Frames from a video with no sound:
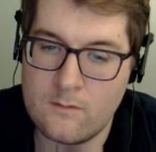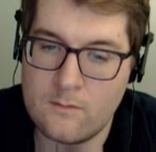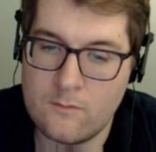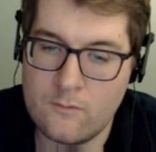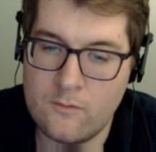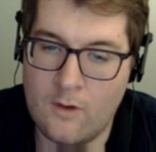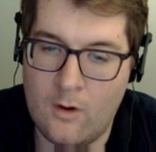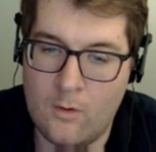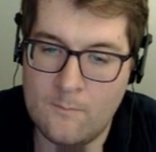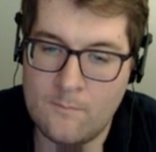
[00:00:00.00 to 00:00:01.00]

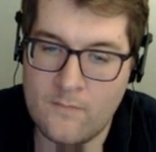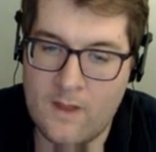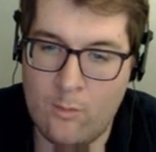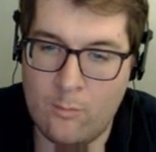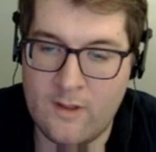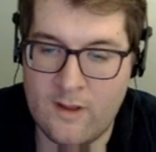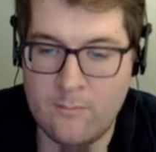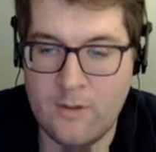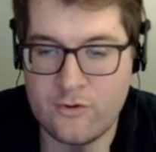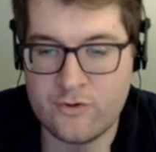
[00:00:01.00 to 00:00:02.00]
So, I will play a
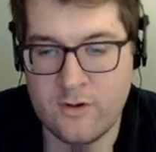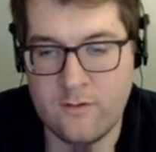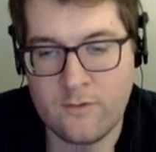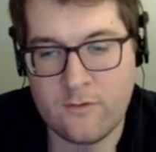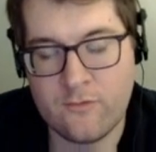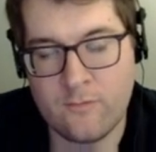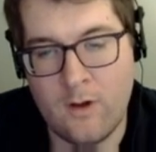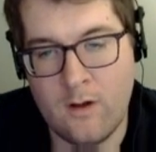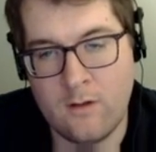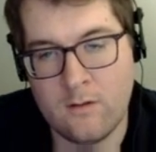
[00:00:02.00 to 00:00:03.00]
bunch of
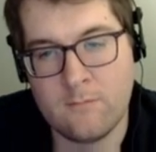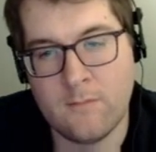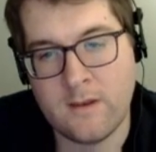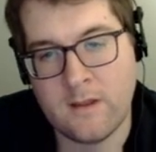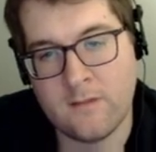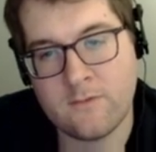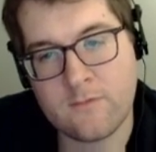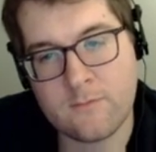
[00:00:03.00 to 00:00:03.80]
small minions.